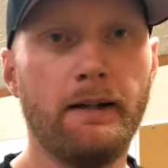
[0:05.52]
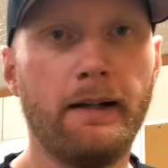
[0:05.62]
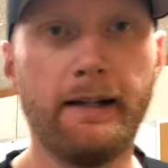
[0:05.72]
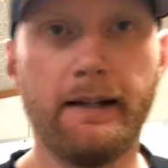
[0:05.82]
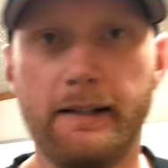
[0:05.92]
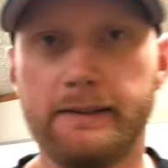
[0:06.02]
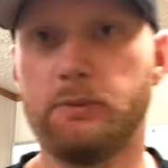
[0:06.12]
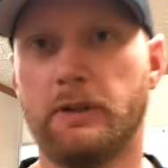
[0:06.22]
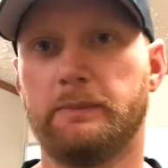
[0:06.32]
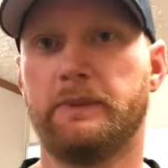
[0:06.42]
guys,
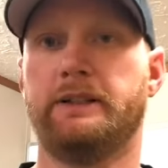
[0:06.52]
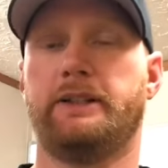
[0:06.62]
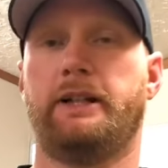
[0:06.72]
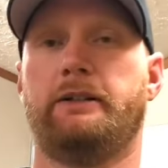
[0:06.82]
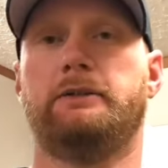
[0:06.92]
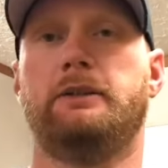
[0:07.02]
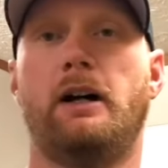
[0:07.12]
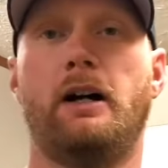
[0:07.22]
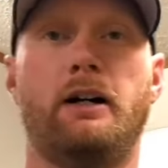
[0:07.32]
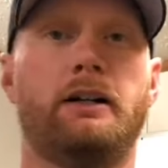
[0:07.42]
welcome to the channel.
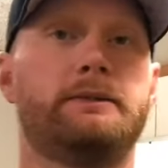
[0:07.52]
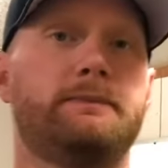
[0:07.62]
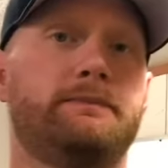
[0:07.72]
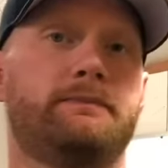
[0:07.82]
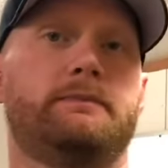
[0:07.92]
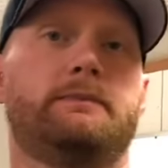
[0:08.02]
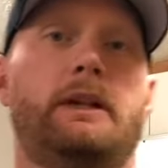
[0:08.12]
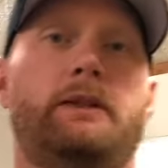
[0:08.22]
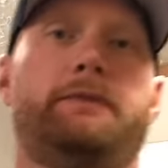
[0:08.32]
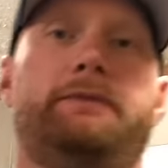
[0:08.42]
If